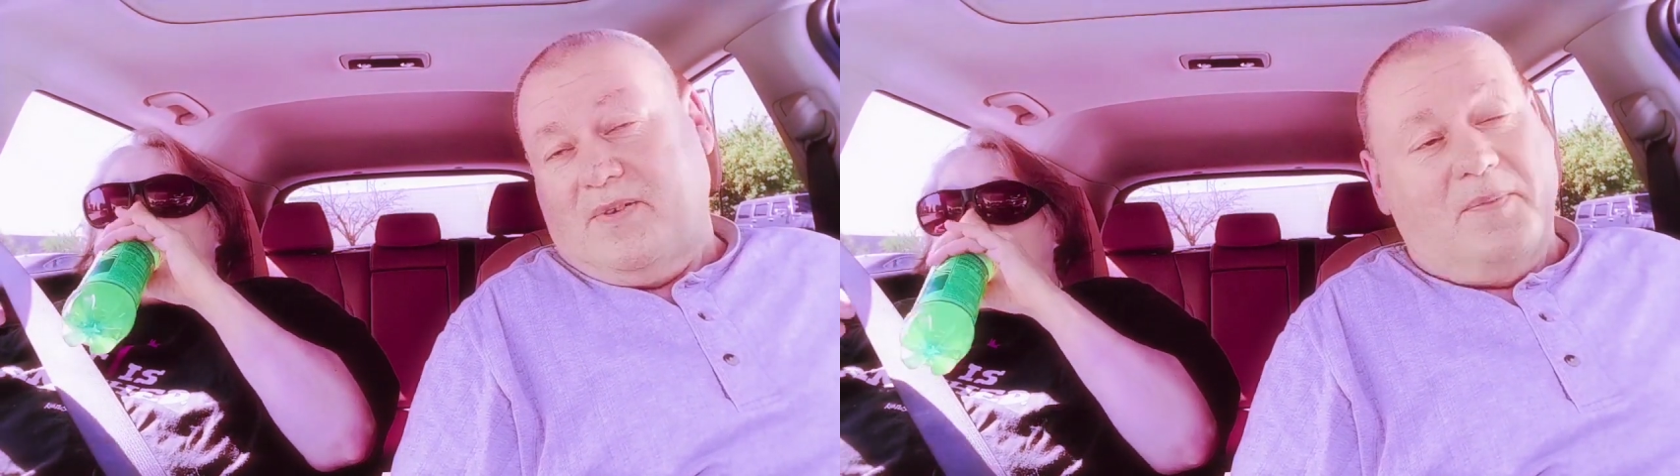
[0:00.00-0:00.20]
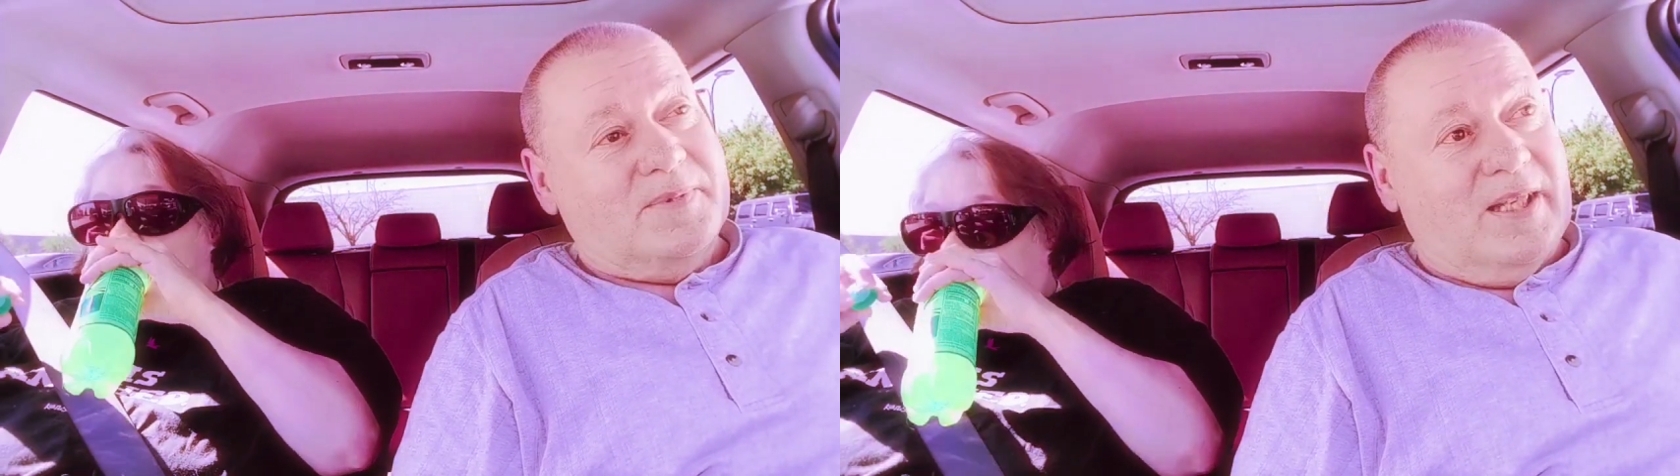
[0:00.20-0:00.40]

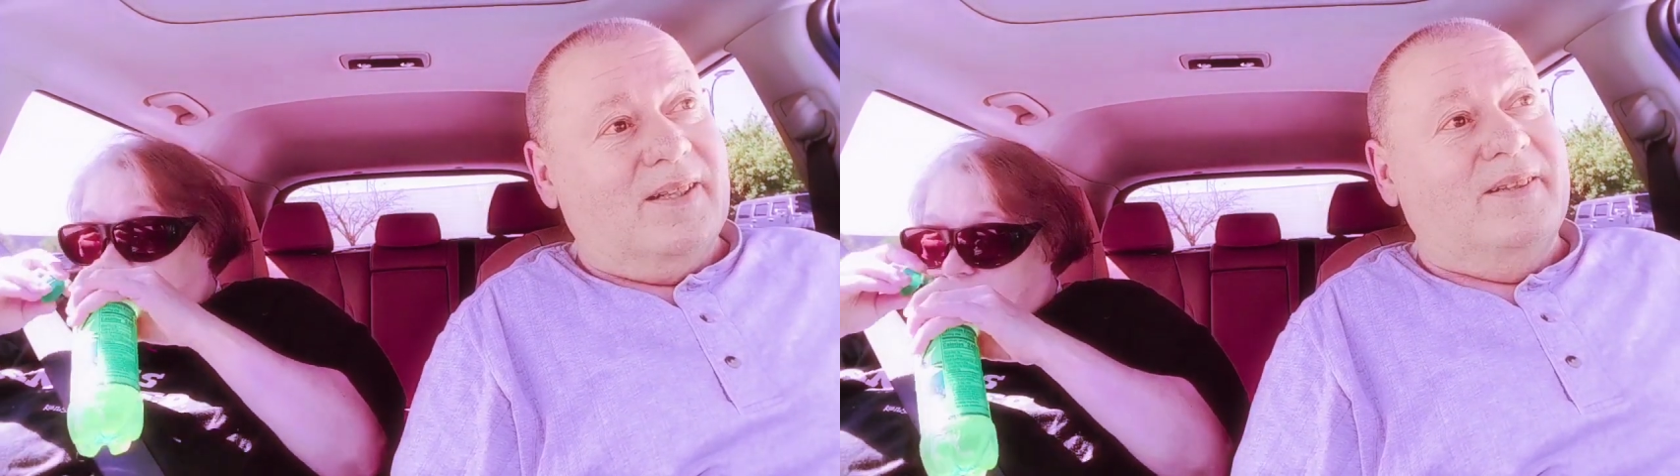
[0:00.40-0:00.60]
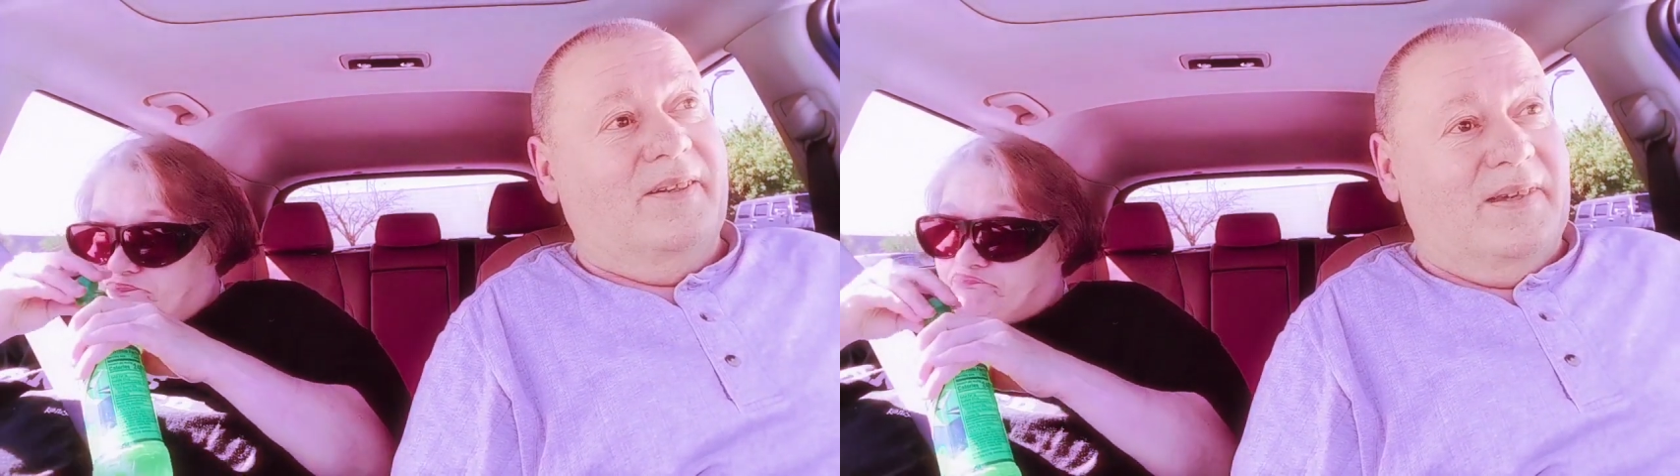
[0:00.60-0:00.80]
I'm
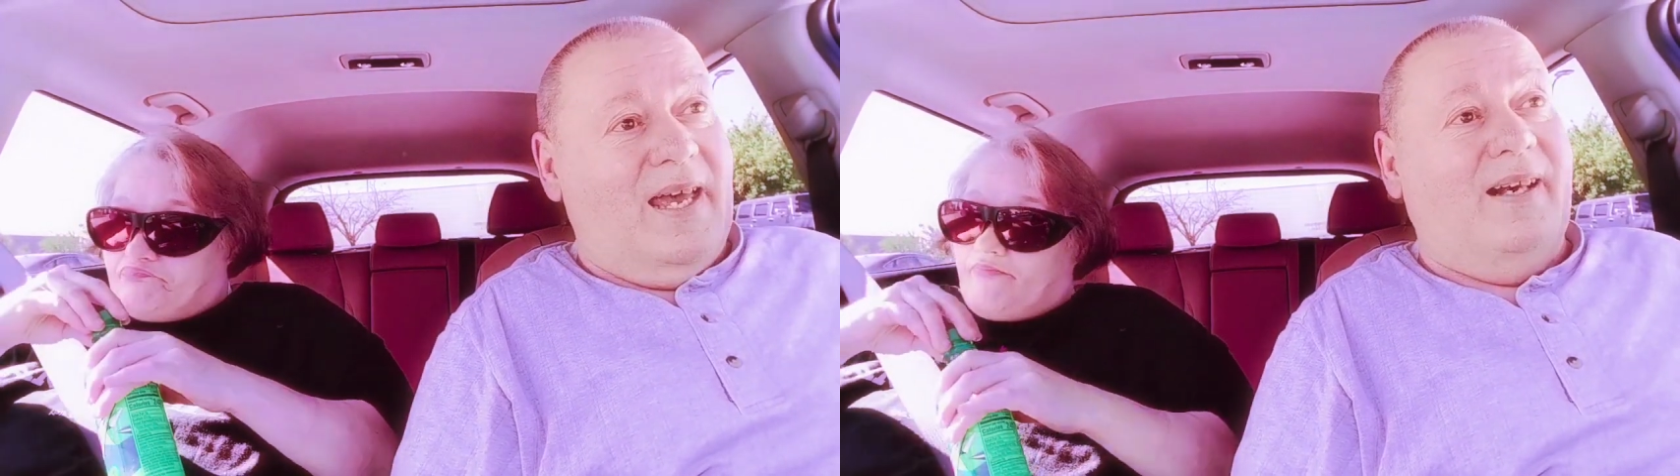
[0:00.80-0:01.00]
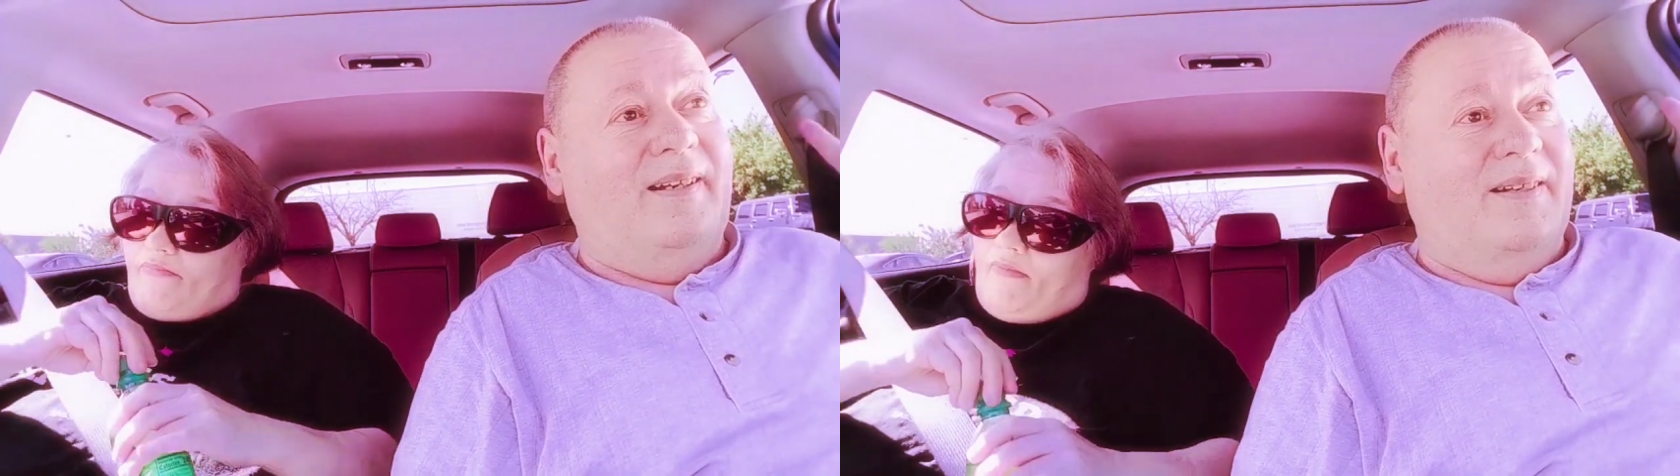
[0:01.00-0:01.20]
telling you,
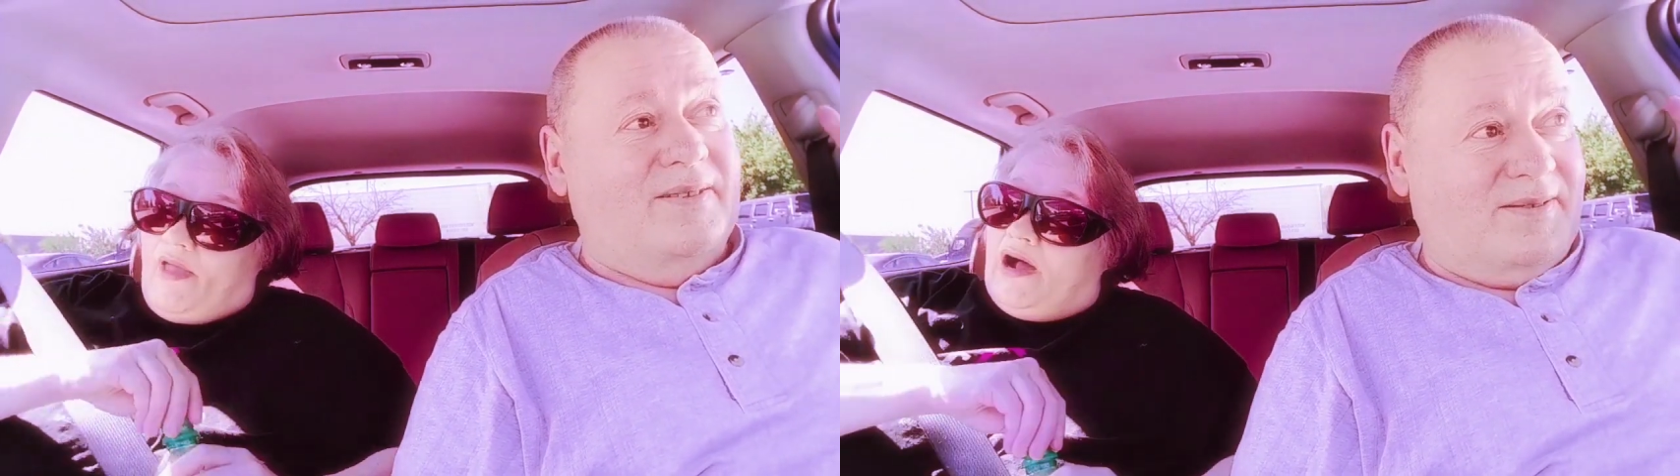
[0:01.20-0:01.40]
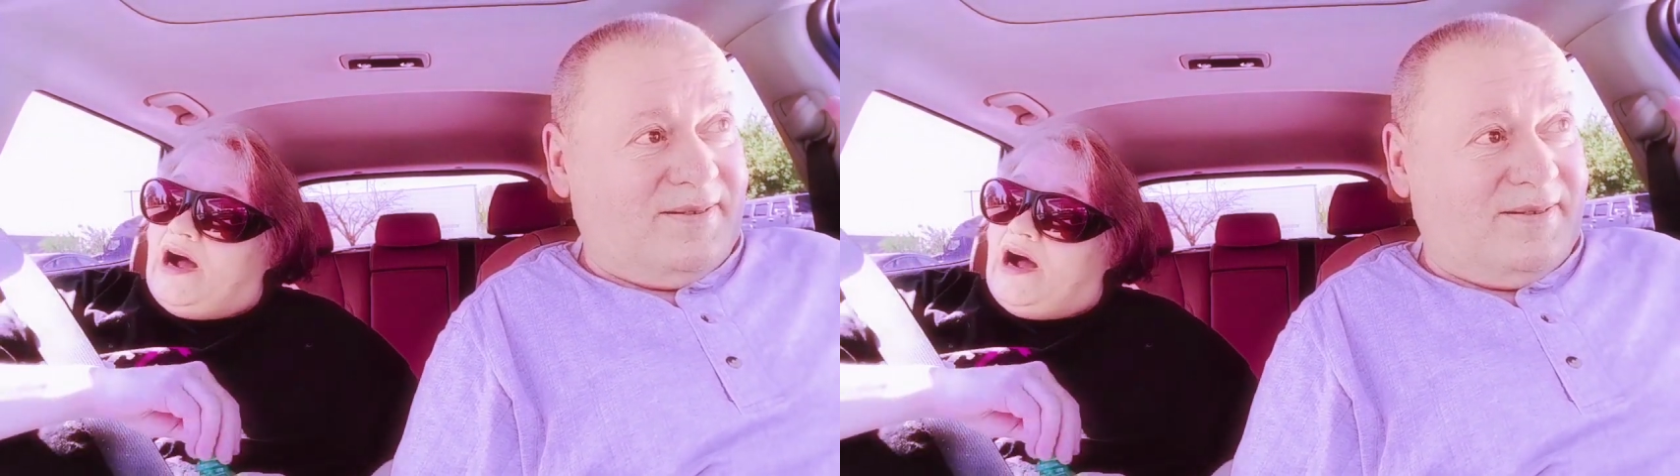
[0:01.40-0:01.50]
that is.